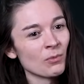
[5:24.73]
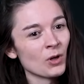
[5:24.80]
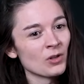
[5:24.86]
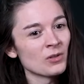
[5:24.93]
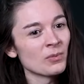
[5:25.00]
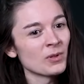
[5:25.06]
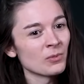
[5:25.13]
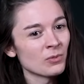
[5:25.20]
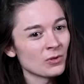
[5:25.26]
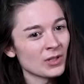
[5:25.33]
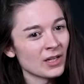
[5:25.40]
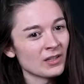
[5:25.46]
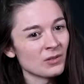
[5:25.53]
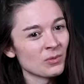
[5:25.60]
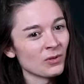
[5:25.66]
most people
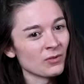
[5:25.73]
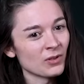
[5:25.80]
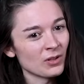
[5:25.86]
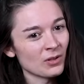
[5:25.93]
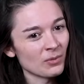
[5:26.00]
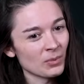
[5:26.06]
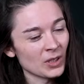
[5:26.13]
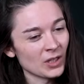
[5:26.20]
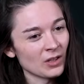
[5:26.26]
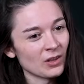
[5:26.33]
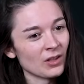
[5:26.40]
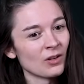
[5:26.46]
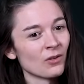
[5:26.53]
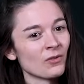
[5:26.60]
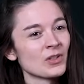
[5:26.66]
tend to be of the opinion
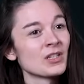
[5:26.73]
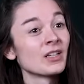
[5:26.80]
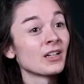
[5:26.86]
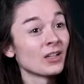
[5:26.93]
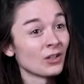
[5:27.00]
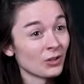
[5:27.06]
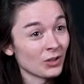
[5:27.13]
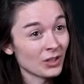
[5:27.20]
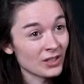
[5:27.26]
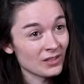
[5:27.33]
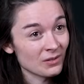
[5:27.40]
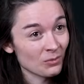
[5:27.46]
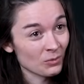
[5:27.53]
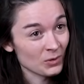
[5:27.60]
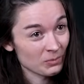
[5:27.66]
that obviously
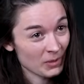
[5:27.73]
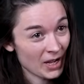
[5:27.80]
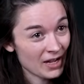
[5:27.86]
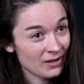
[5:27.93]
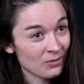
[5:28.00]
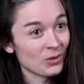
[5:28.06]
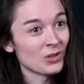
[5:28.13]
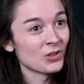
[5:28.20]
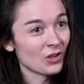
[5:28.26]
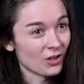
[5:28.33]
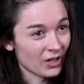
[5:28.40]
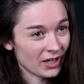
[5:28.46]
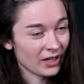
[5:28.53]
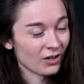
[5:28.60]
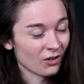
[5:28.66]
colonialism was bad, which
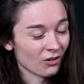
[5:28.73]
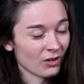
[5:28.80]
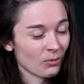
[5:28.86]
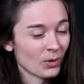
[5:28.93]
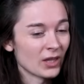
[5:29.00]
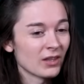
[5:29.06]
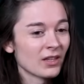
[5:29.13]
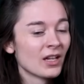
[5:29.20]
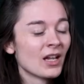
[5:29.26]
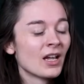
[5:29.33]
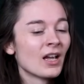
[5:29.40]
I agree with.